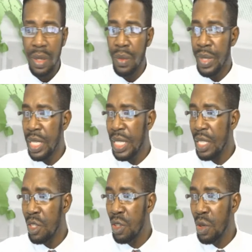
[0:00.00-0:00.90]

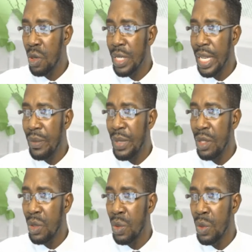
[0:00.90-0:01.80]
ensure that we
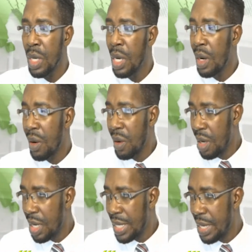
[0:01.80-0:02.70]
do
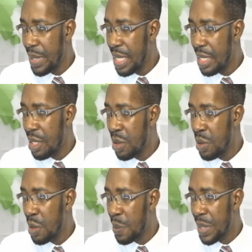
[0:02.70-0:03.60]
all that we need to
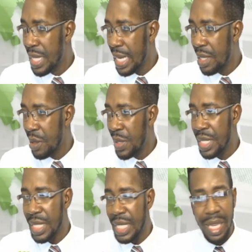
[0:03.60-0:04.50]
do to protect
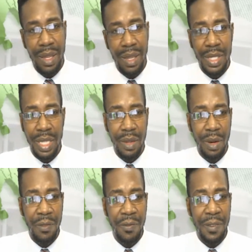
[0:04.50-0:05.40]
ourselves and
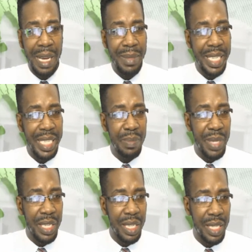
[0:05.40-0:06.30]
our families
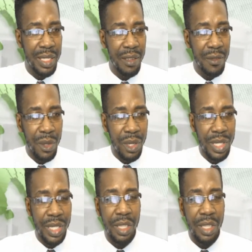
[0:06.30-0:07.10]
because, folks, the